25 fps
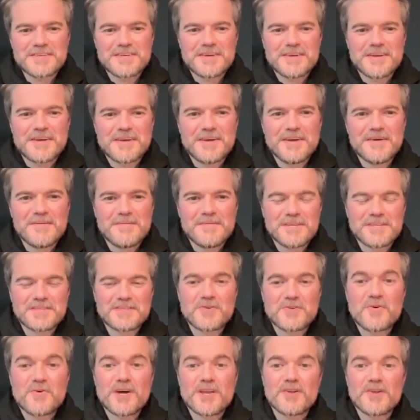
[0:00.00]
There's
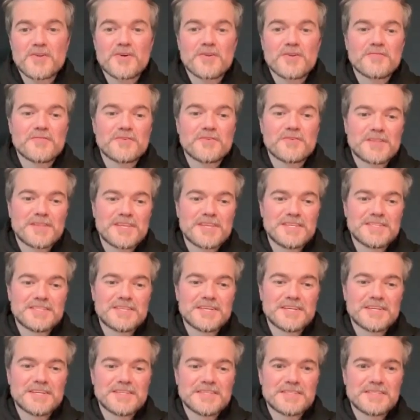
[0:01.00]
quite a lot of it these
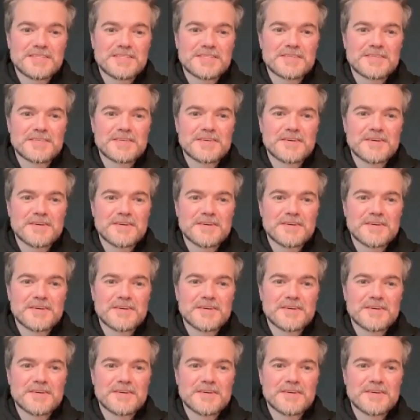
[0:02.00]
days.